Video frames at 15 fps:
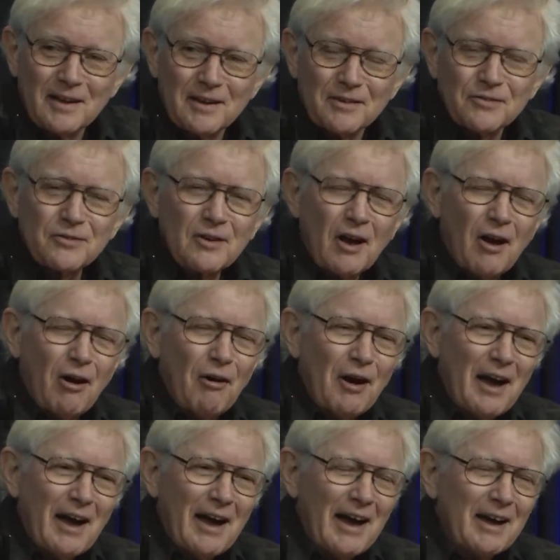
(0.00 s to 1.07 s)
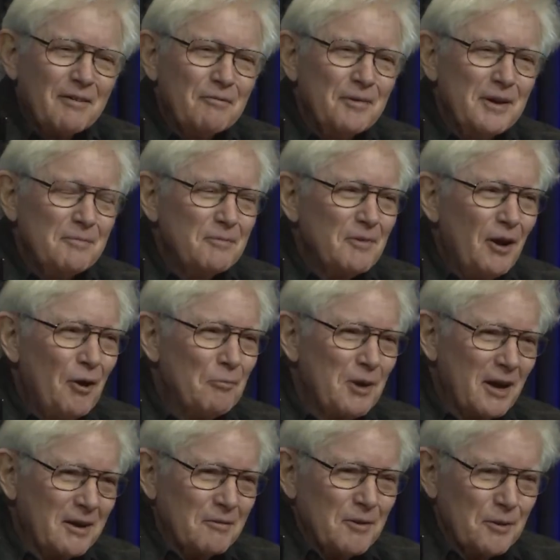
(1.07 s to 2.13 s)
So I went home
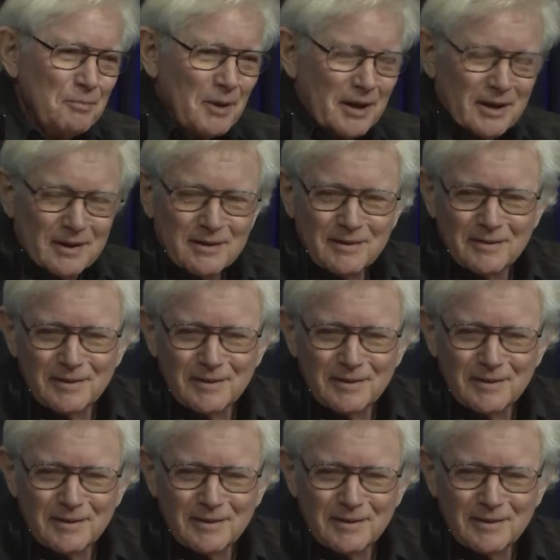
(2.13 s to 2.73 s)
kind of with my